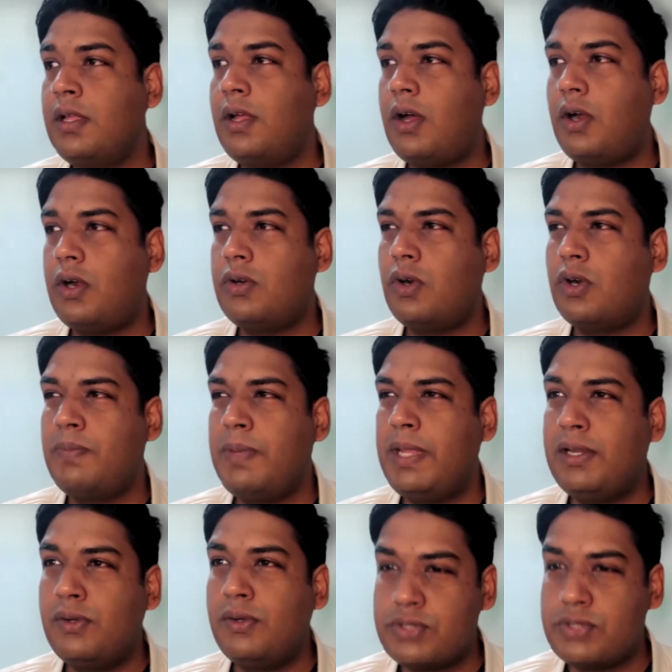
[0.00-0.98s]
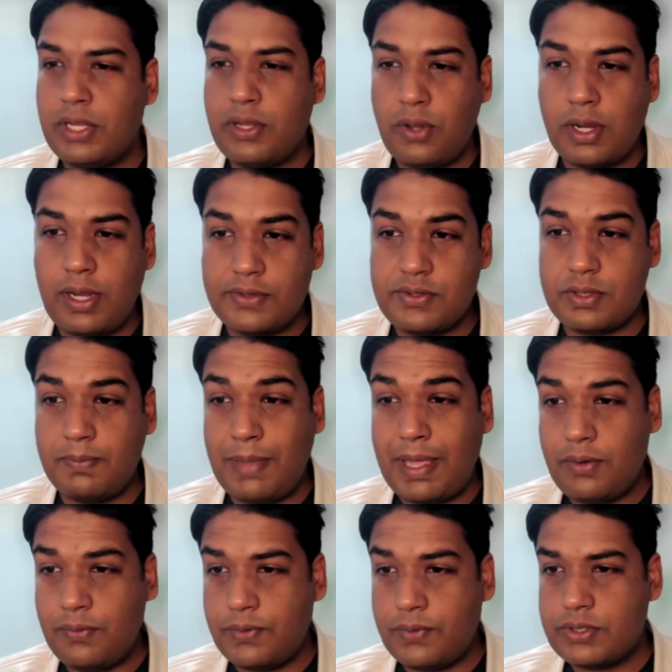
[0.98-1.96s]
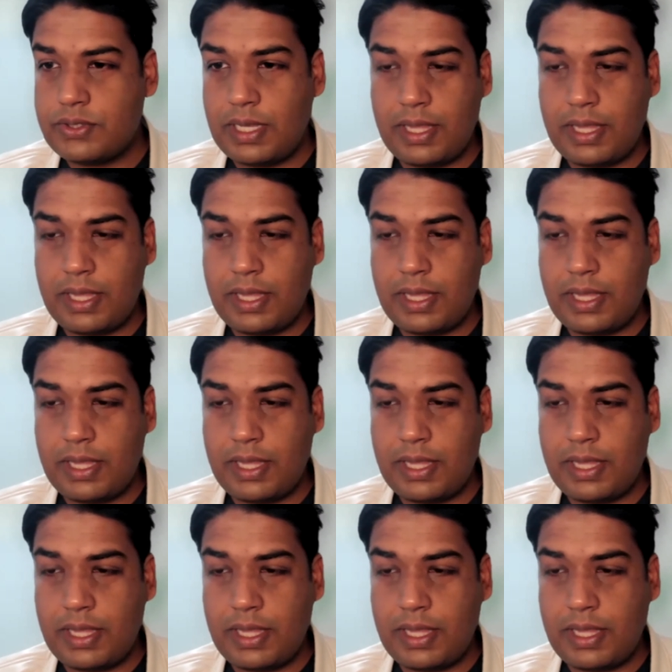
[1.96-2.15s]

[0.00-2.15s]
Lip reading: or being loosely called as the metaverse.